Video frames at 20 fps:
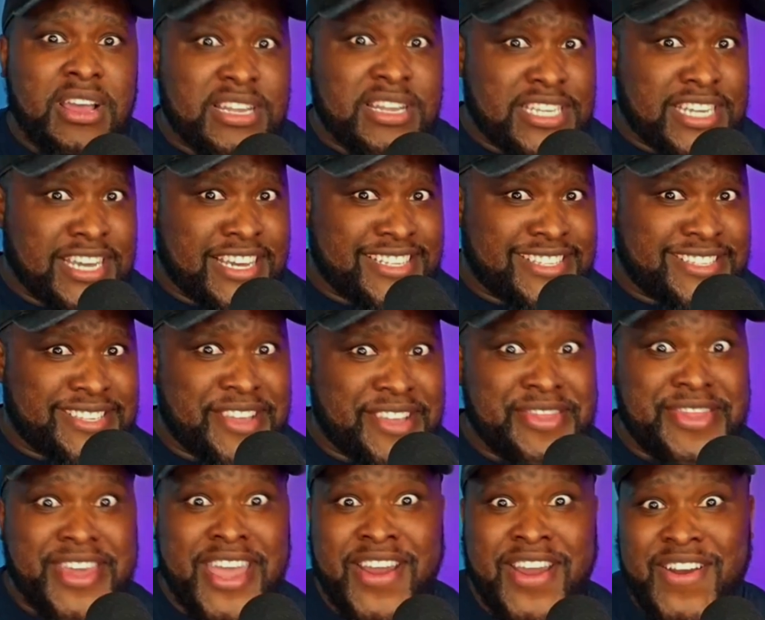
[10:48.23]
Just
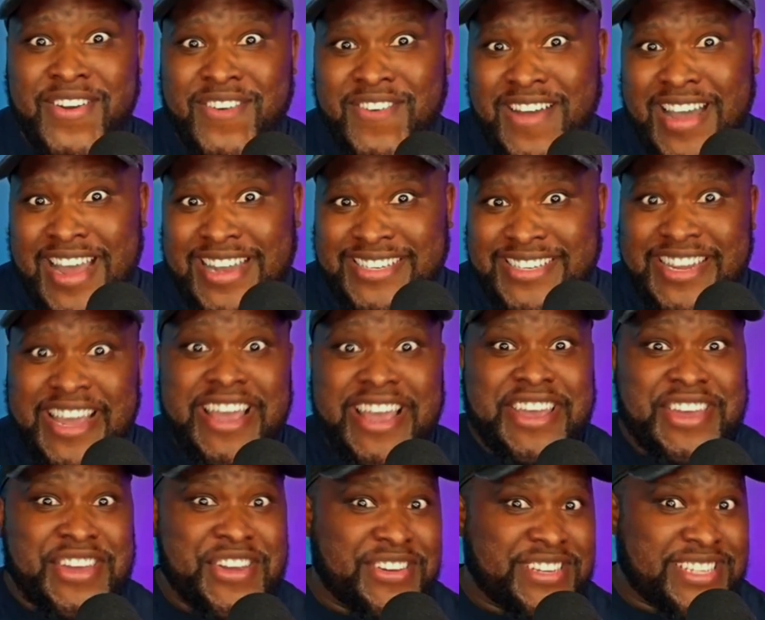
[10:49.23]
sit there and watch
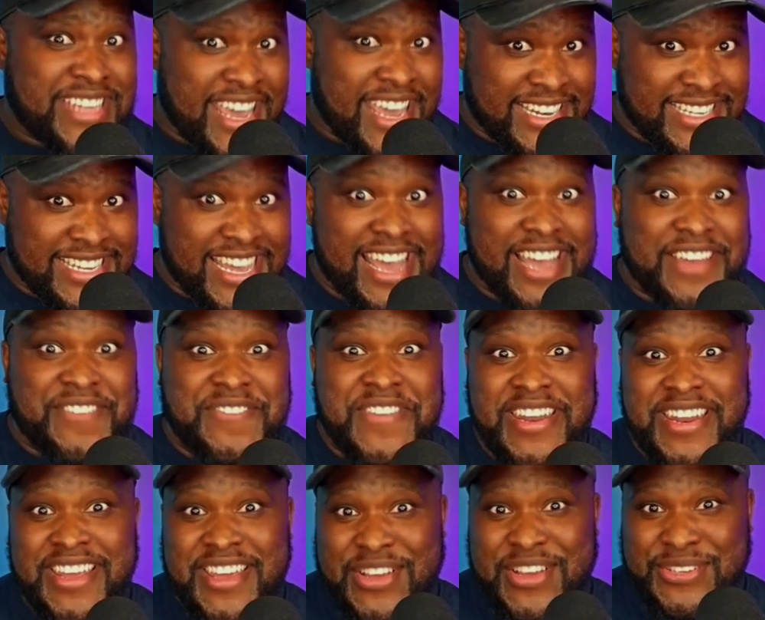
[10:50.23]
your TikTok
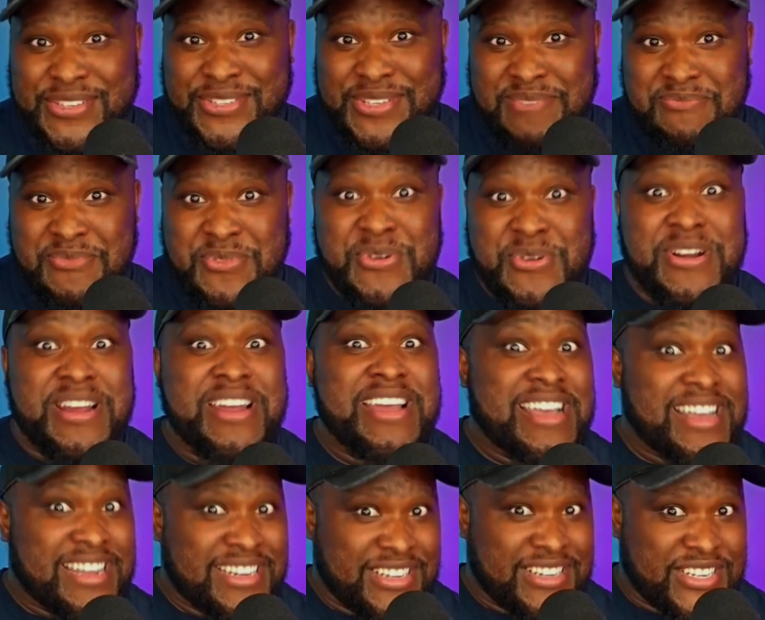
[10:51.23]
videos some more.
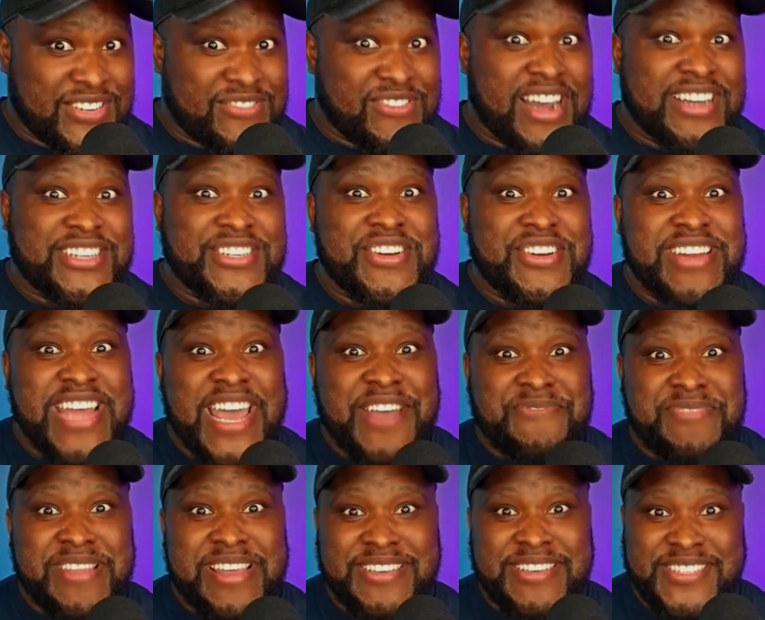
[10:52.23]
Just watch your
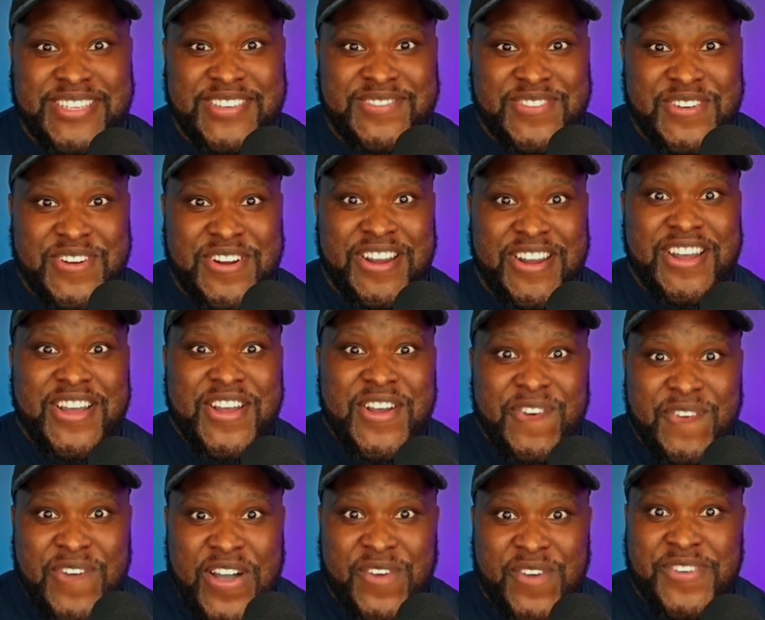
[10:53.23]
Netflix some more
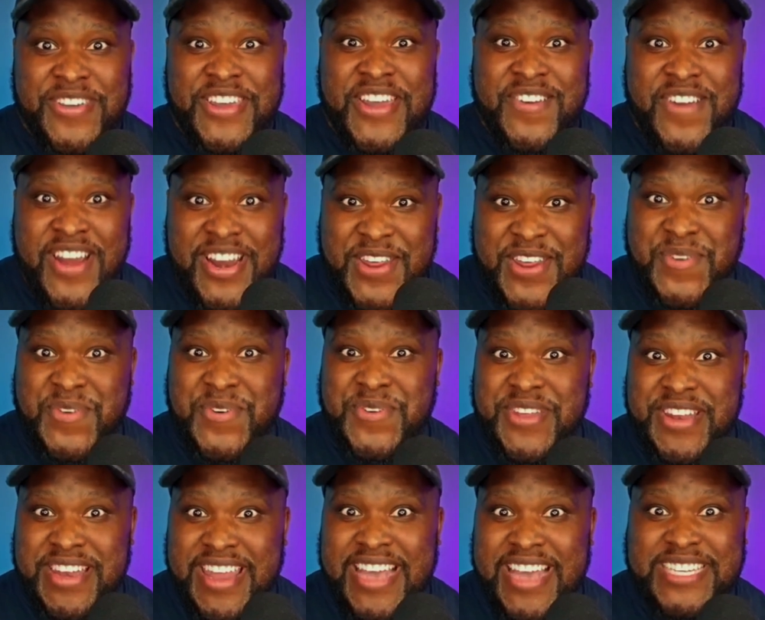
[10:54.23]
while we get ready for
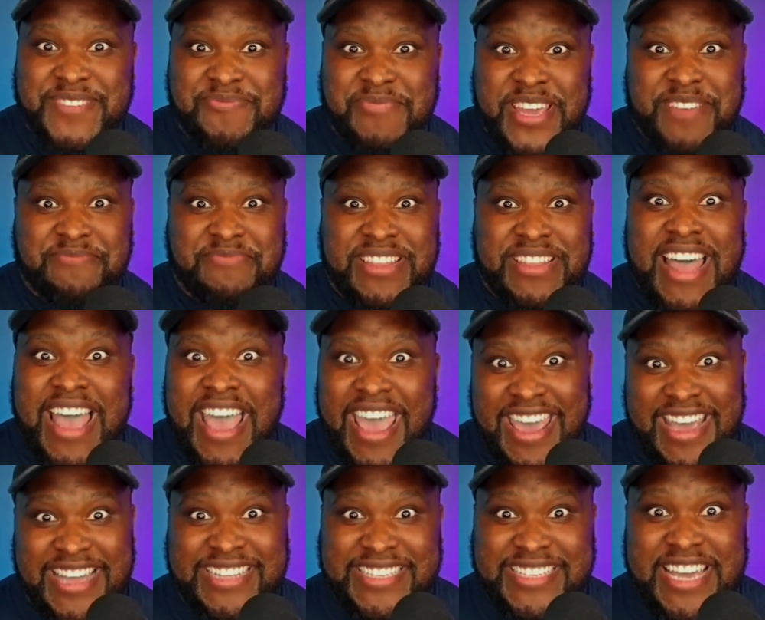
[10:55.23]
the next big play.
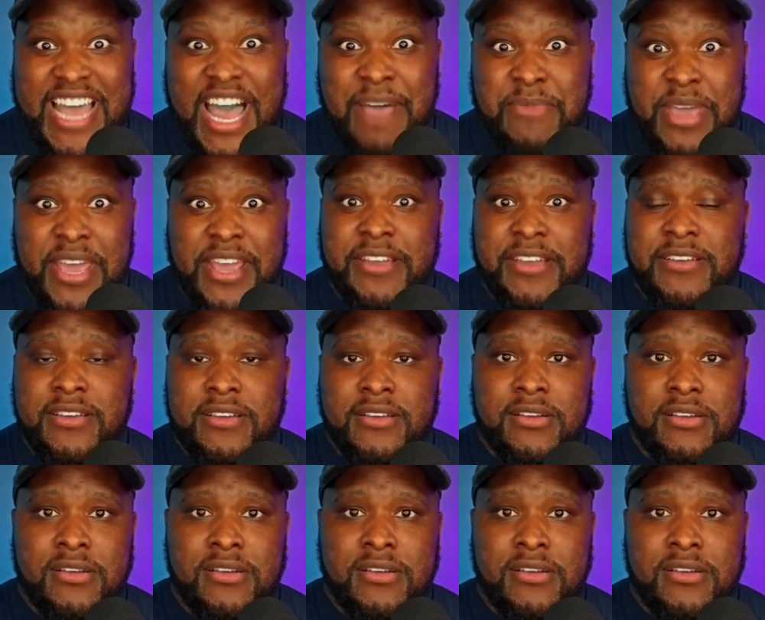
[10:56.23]
It's coming.